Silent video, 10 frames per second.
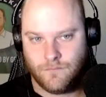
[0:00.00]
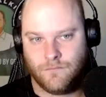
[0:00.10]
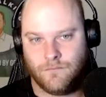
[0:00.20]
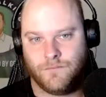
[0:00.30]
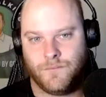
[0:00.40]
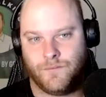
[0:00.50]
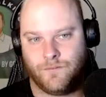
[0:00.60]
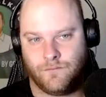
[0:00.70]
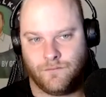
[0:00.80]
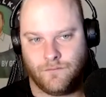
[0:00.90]

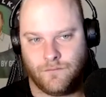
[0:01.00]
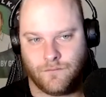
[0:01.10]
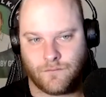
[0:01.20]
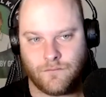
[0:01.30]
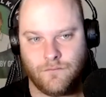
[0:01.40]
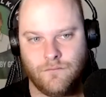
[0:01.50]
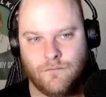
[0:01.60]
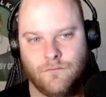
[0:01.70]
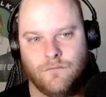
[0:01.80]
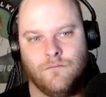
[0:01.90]

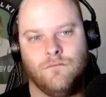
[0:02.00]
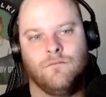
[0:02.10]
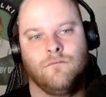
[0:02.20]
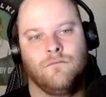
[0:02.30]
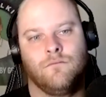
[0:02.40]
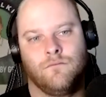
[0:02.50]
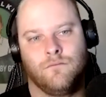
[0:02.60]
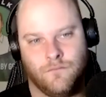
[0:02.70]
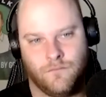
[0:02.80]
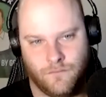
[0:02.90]

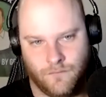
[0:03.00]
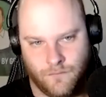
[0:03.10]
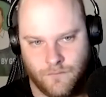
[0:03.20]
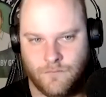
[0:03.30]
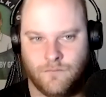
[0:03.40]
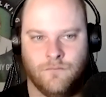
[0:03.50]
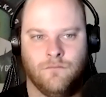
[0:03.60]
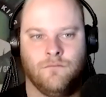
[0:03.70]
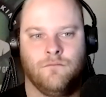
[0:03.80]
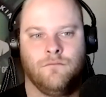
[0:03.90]

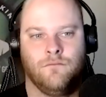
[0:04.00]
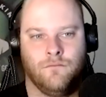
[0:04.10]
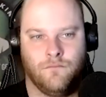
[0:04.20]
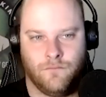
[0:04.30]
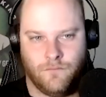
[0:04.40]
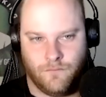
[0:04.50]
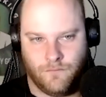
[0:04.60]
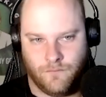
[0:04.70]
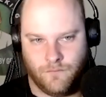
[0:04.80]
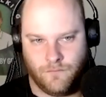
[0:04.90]

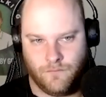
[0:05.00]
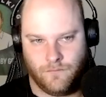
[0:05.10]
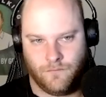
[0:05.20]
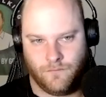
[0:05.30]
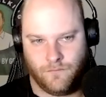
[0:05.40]
No words are spoken by the person on screen.